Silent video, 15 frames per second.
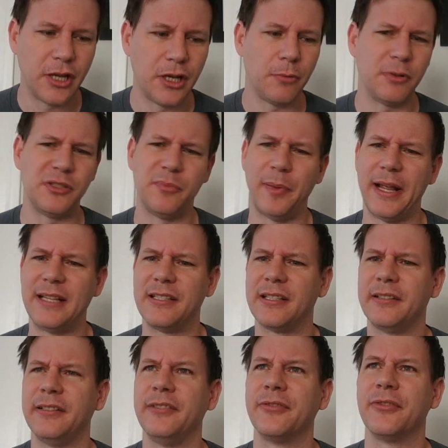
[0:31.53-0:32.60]
was
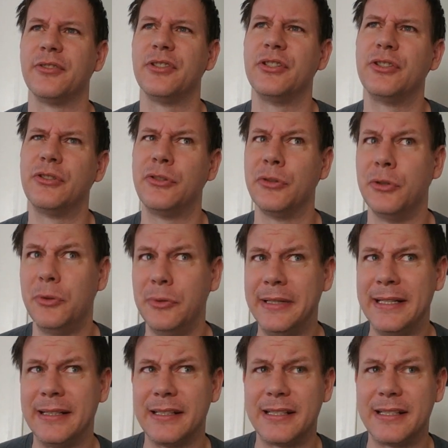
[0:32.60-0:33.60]
basically for doing the